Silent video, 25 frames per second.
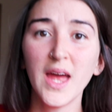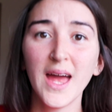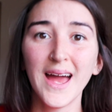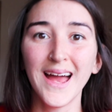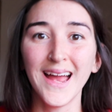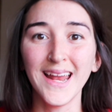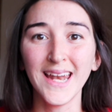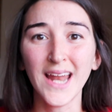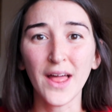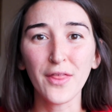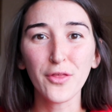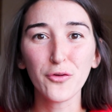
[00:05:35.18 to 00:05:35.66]

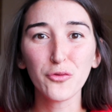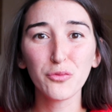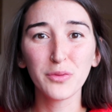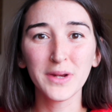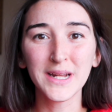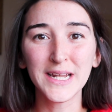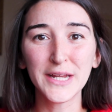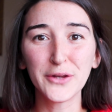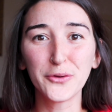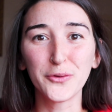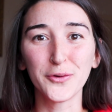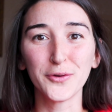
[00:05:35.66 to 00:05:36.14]
Another
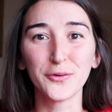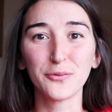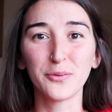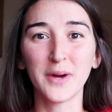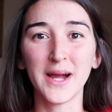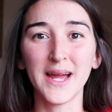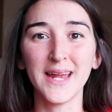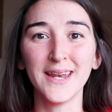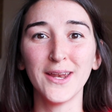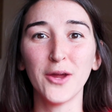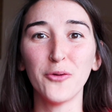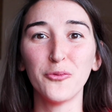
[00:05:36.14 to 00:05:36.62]
really good
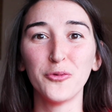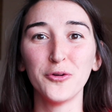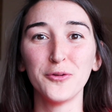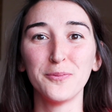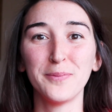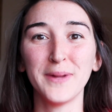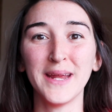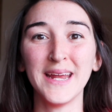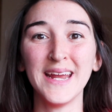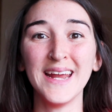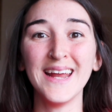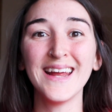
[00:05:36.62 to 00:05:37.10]
one would
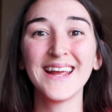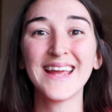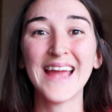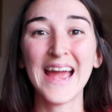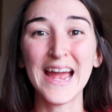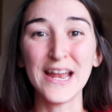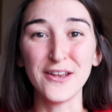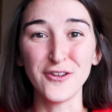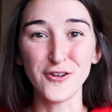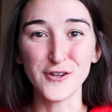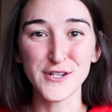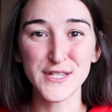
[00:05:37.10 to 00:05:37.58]
be,
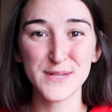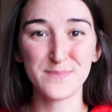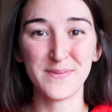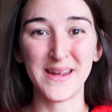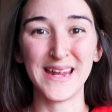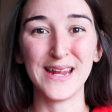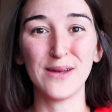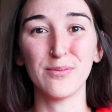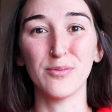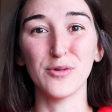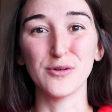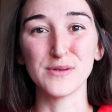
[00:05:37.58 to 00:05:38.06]
can you
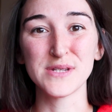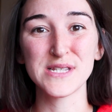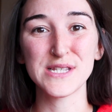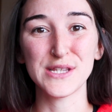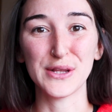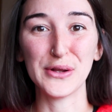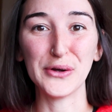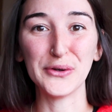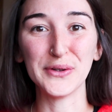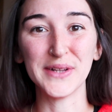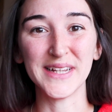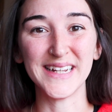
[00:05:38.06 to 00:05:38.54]
speak more
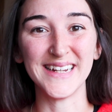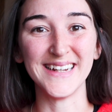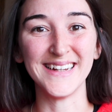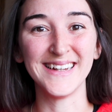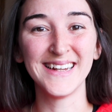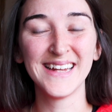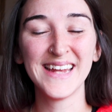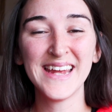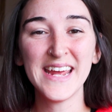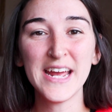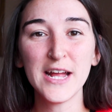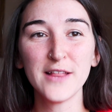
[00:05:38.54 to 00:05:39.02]
slowly?
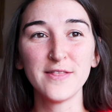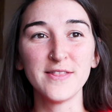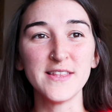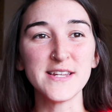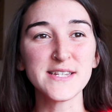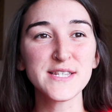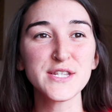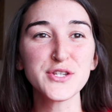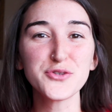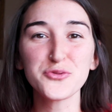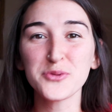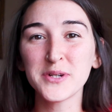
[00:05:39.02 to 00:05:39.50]

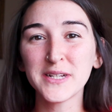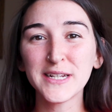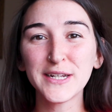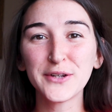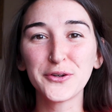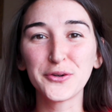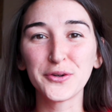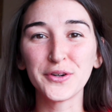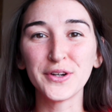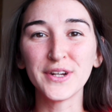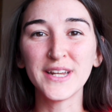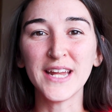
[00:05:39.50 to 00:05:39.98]
This is really
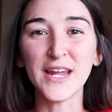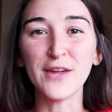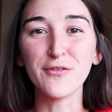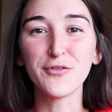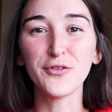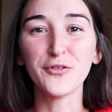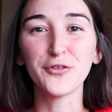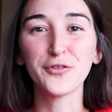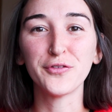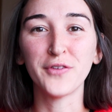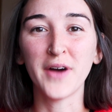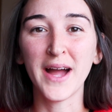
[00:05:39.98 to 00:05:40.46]
good if
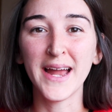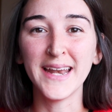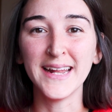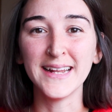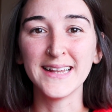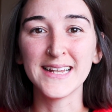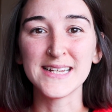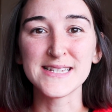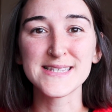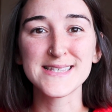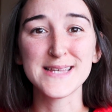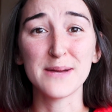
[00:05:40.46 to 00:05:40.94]
you're
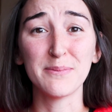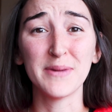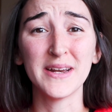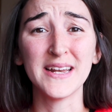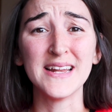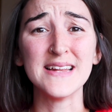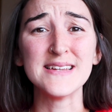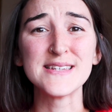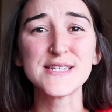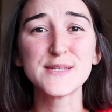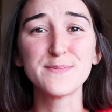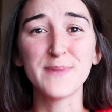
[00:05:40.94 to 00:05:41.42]
finding that someone
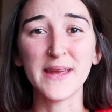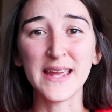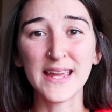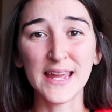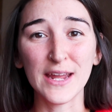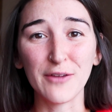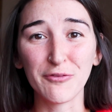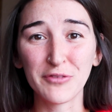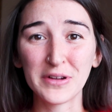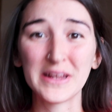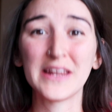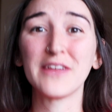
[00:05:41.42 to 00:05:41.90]
is
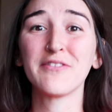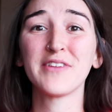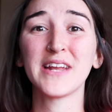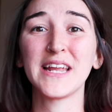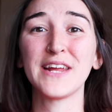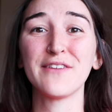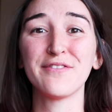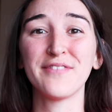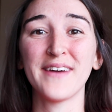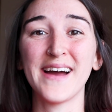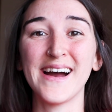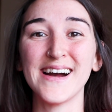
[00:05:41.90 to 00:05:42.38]
speaking really,
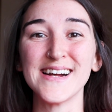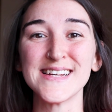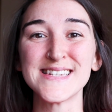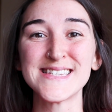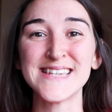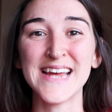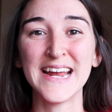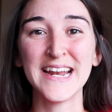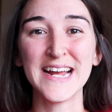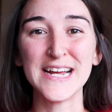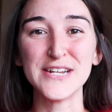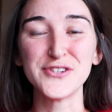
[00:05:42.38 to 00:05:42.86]
really
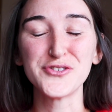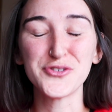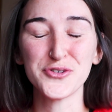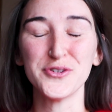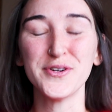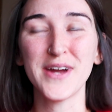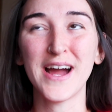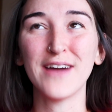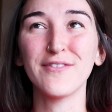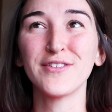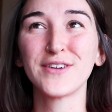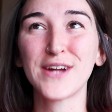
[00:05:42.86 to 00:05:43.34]
fast, and I do
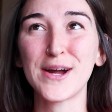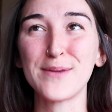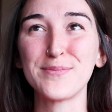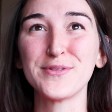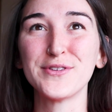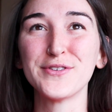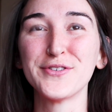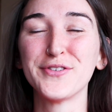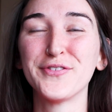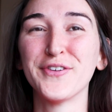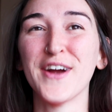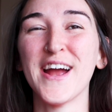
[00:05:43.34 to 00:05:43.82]
have a
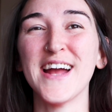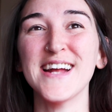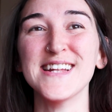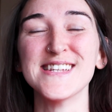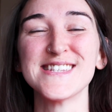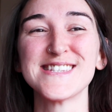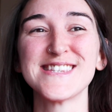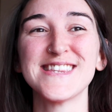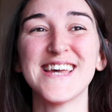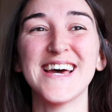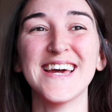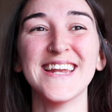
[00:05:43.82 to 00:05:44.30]
couple of
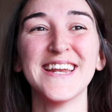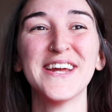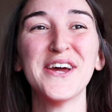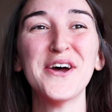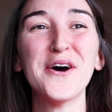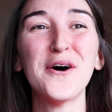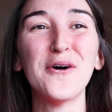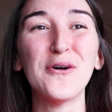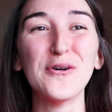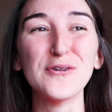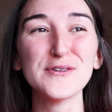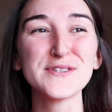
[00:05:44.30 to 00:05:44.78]
friends that
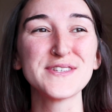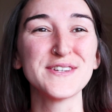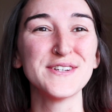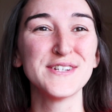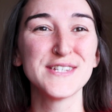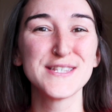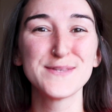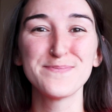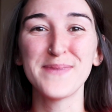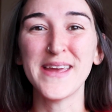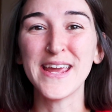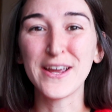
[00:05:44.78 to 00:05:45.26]
also
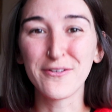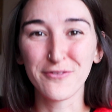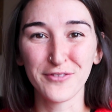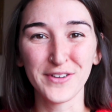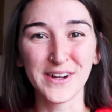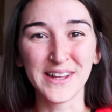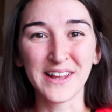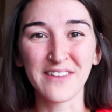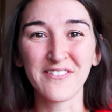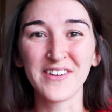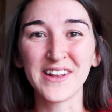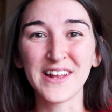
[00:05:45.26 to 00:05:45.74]
speak
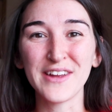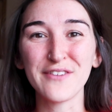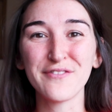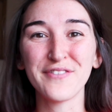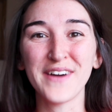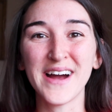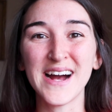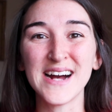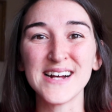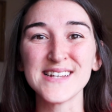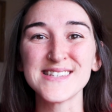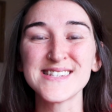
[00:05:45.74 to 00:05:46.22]
really, really
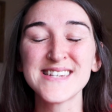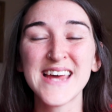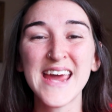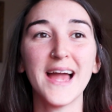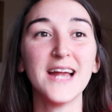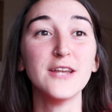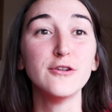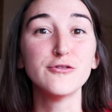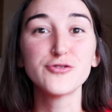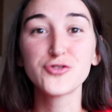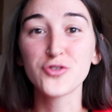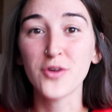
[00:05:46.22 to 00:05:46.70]
fast,
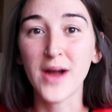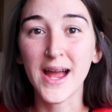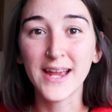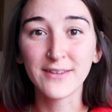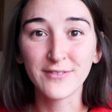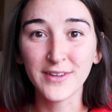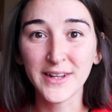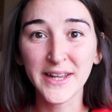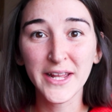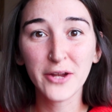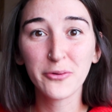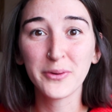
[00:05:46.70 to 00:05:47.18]
and you're trying
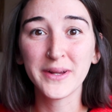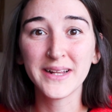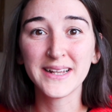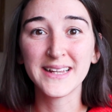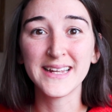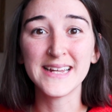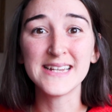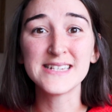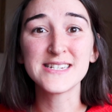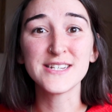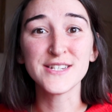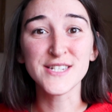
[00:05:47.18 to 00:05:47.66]
really
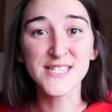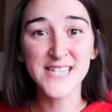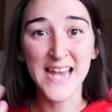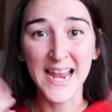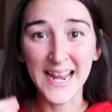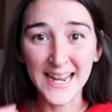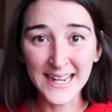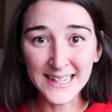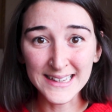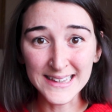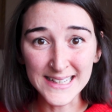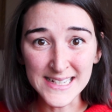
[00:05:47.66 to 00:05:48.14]
quickly to
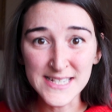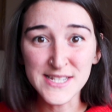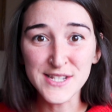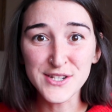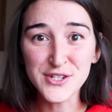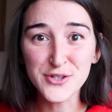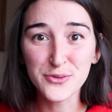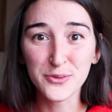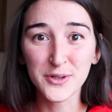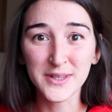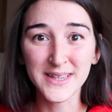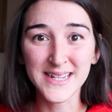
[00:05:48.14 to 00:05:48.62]
listen
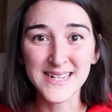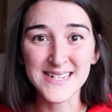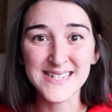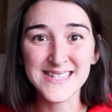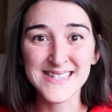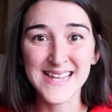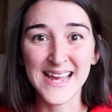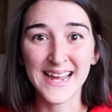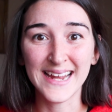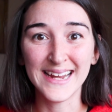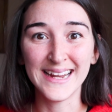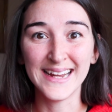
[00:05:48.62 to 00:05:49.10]
to what they're
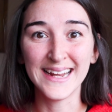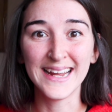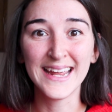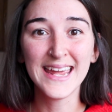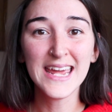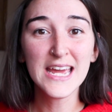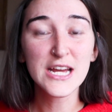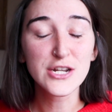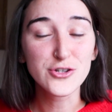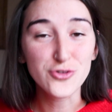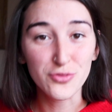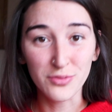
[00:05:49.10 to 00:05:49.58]
saying,
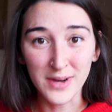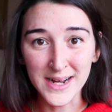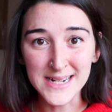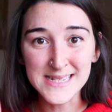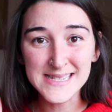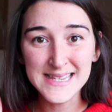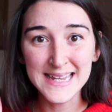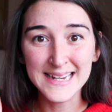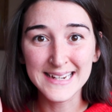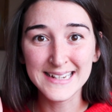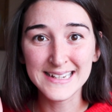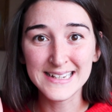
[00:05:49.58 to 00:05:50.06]

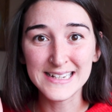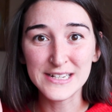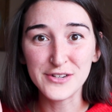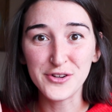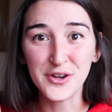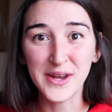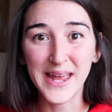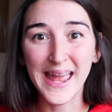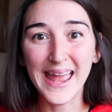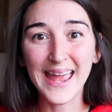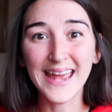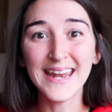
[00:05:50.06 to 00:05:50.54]
translate it in
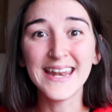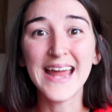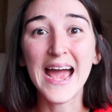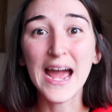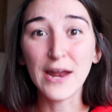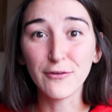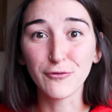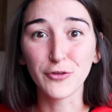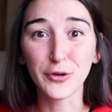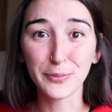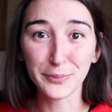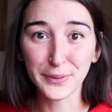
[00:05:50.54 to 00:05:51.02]
your head,
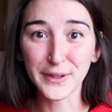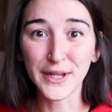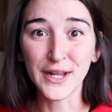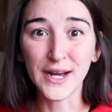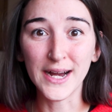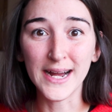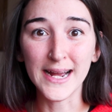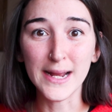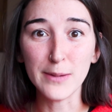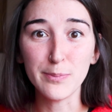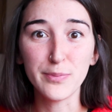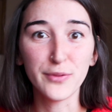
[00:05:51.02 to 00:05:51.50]
and
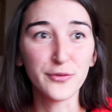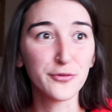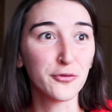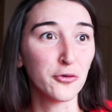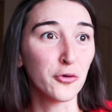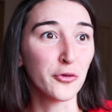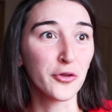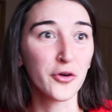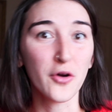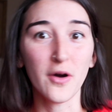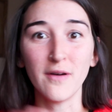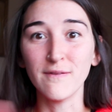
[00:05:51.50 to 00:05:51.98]
reply
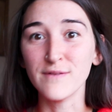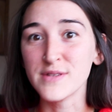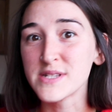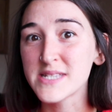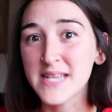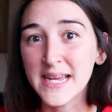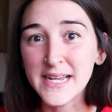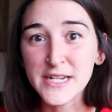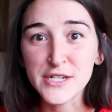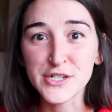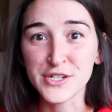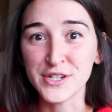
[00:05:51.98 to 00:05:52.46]
before the
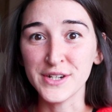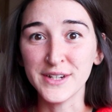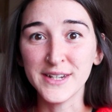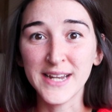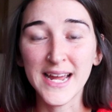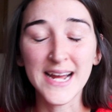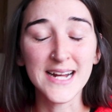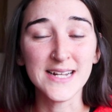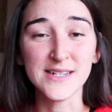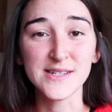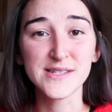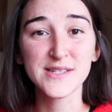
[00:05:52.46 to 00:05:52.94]
conversation
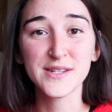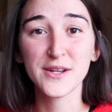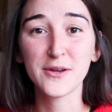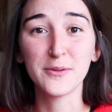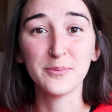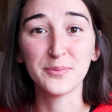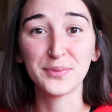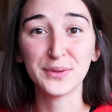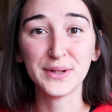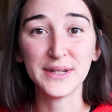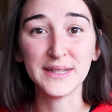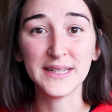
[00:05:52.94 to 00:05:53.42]
has
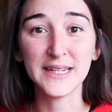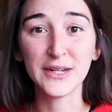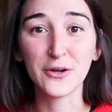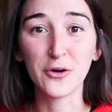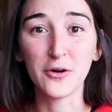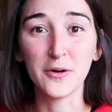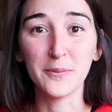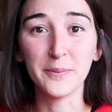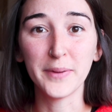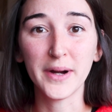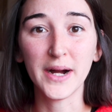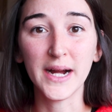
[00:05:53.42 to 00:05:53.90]
completely
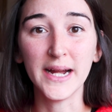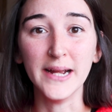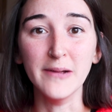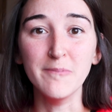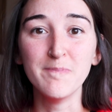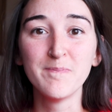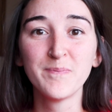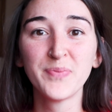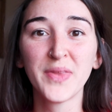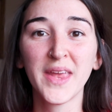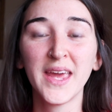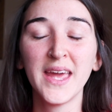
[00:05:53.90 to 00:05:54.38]
gone by.
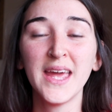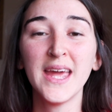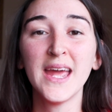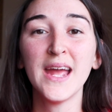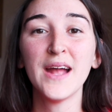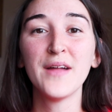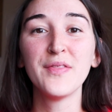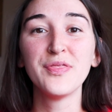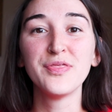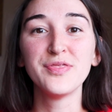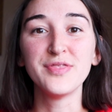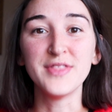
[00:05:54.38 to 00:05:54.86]

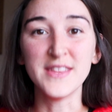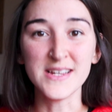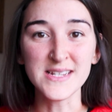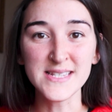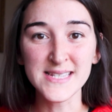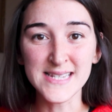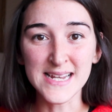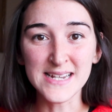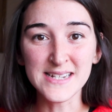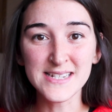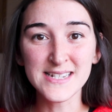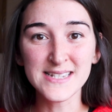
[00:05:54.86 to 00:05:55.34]
This
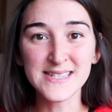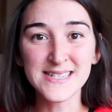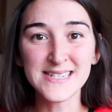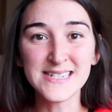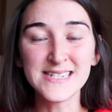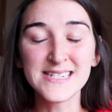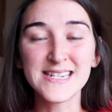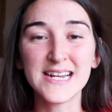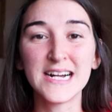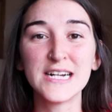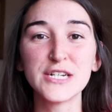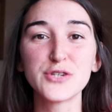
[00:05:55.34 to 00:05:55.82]
sentence
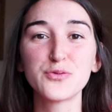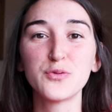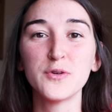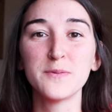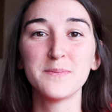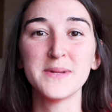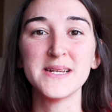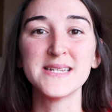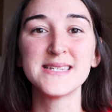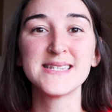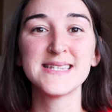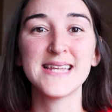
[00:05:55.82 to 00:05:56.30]
in Dutch would
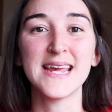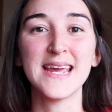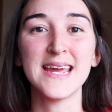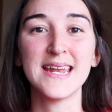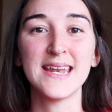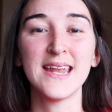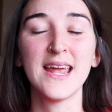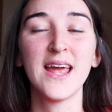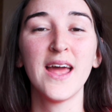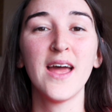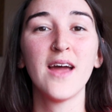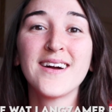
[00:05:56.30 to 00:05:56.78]
be
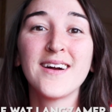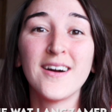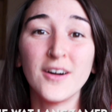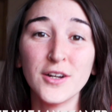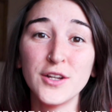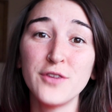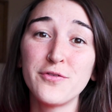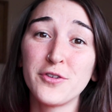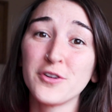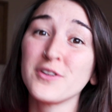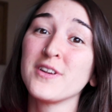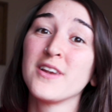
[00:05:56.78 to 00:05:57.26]
said,
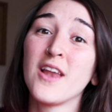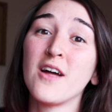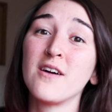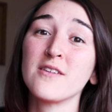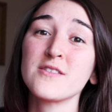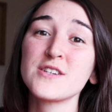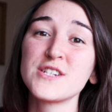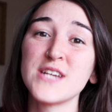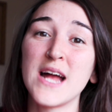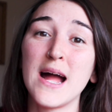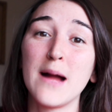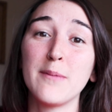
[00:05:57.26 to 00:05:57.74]
kan je wat
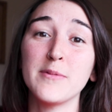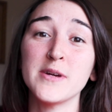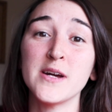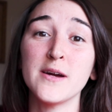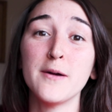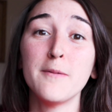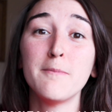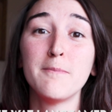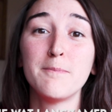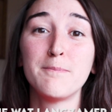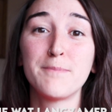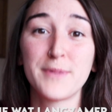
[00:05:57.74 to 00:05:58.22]

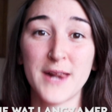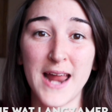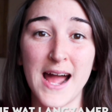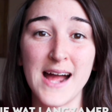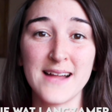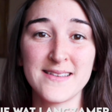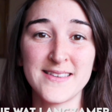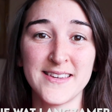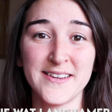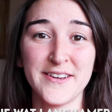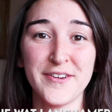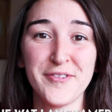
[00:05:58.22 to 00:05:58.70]
langzamer
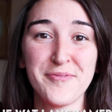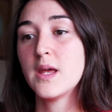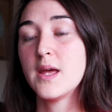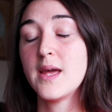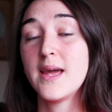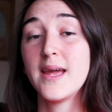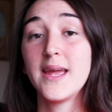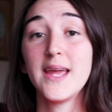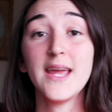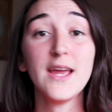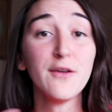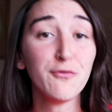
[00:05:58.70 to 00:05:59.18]
praten?
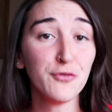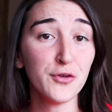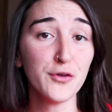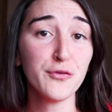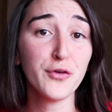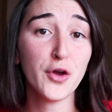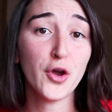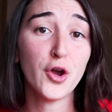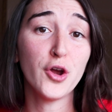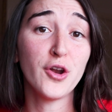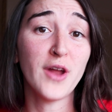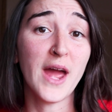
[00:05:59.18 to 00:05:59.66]
If
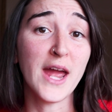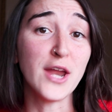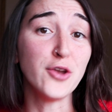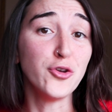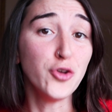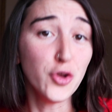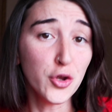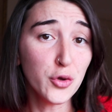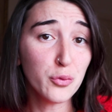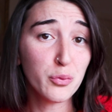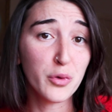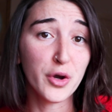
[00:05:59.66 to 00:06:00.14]
you've heard a
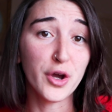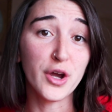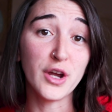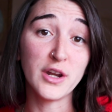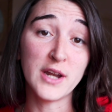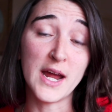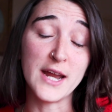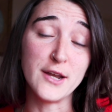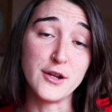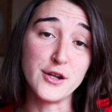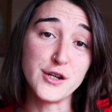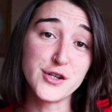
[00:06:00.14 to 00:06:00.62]
new
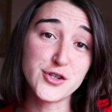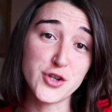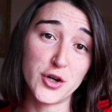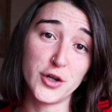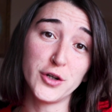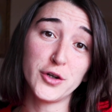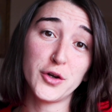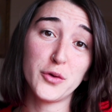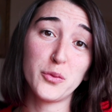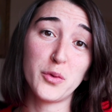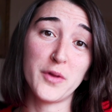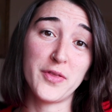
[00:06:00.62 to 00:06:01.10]
word and you
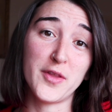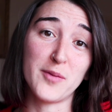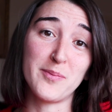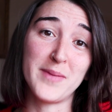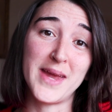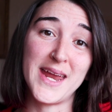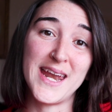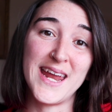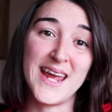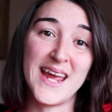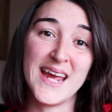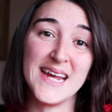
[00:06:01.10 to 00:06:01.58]
don't know what the
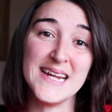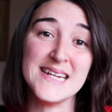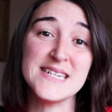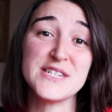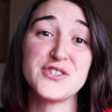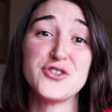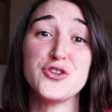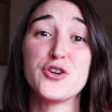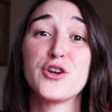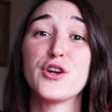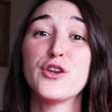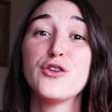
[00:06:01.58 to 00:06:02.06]
meaning
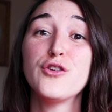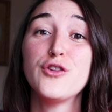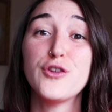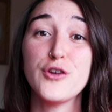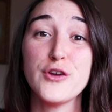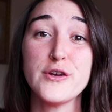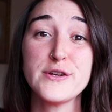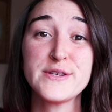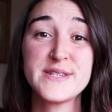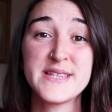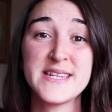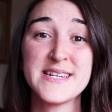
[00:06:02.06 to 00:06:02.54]
is, you can
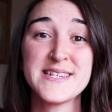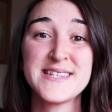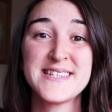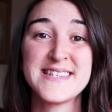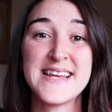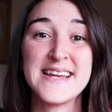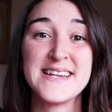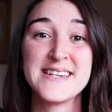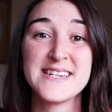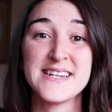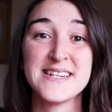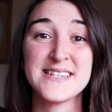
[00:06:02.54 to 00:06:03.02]
use this
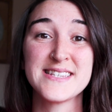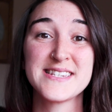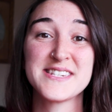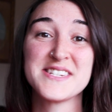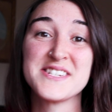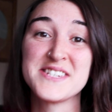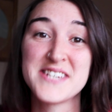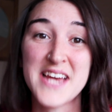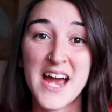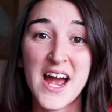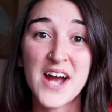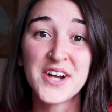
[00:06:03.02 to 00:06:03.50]
sentence
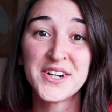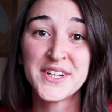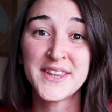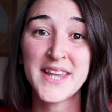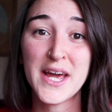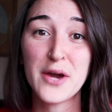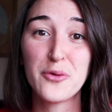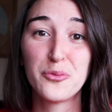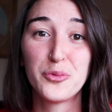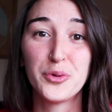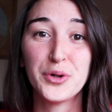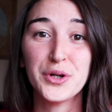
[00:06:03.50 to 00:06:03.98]
to target
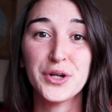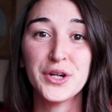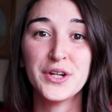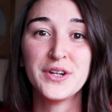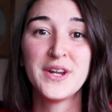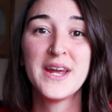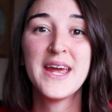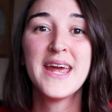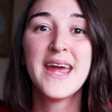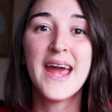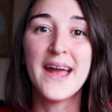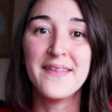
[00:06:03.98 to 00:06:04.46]
that
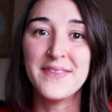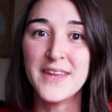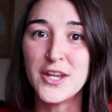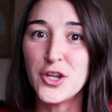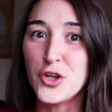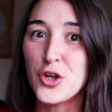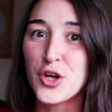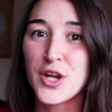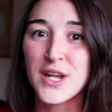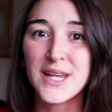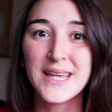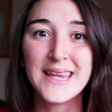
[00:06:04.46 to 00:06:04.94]
word, and
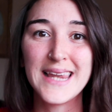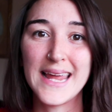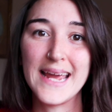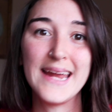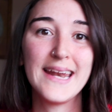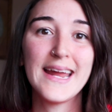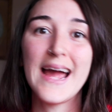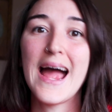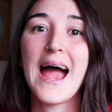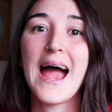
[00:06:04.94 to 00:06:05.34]
then you can later